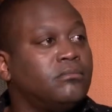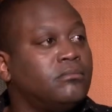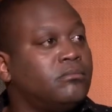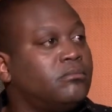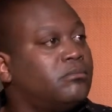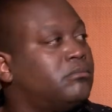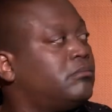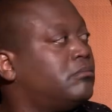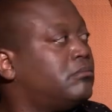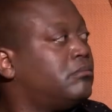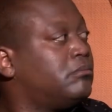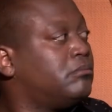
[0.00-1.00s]

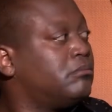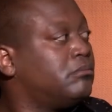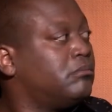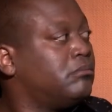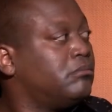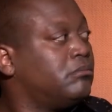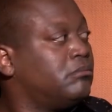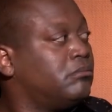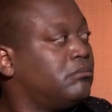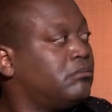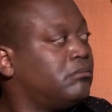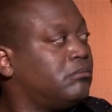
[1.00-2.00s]

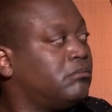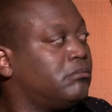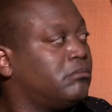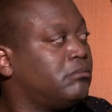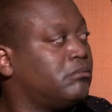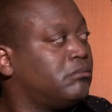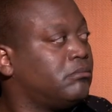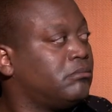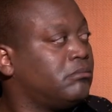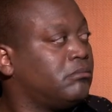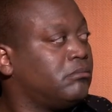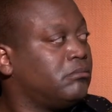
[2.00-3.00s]

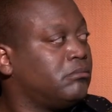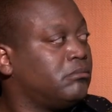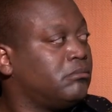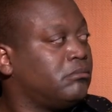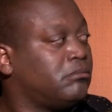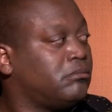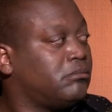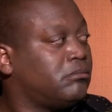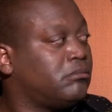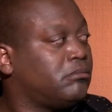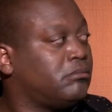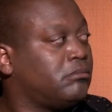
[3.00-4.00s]

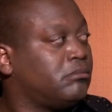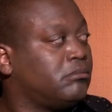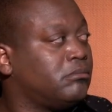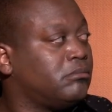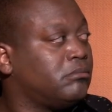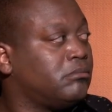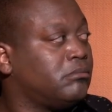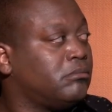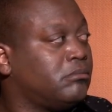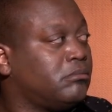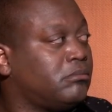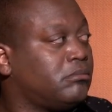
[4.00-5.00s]

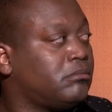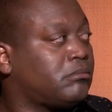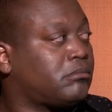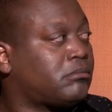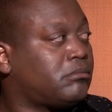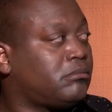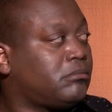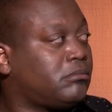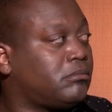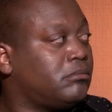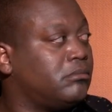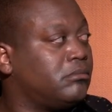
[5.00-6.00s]

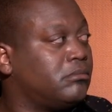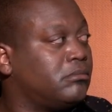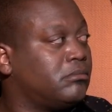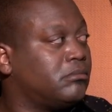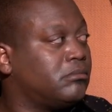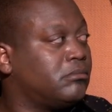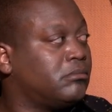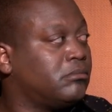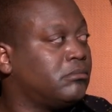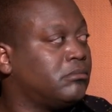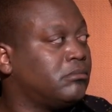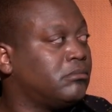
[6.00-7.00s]

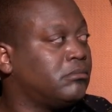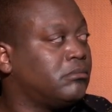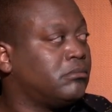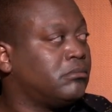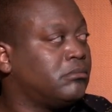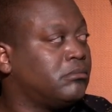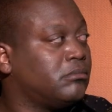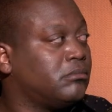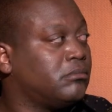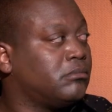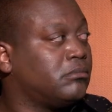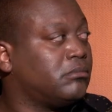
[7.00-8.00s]
(not speaking)